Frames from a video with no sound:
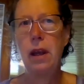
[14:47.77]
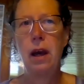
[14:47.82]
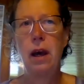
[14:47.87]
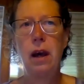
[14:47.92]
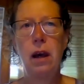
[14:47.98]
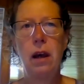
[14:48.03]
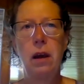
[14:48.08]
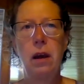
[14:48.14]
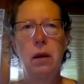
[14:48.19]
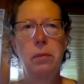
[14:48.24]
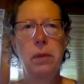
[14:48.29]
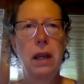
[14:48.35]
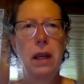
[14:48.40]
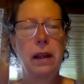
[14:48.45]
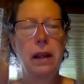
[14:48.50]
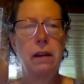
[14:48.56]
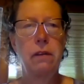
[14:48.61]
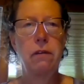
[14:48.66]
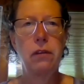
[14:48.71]
um,
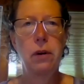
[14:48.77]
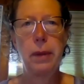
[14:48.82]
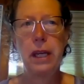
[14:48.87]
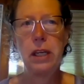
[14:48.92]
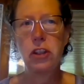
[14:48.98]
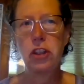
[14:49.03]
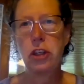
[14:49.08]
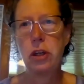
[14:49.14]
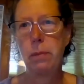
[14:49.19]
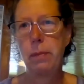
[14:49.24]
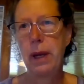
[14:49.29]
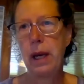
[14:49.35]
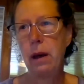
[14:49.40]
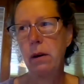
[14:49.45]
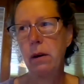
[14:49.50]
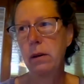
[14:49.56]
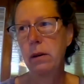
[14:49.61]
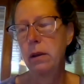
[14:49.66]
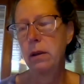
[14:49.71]
getting information
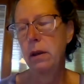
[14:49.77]
about,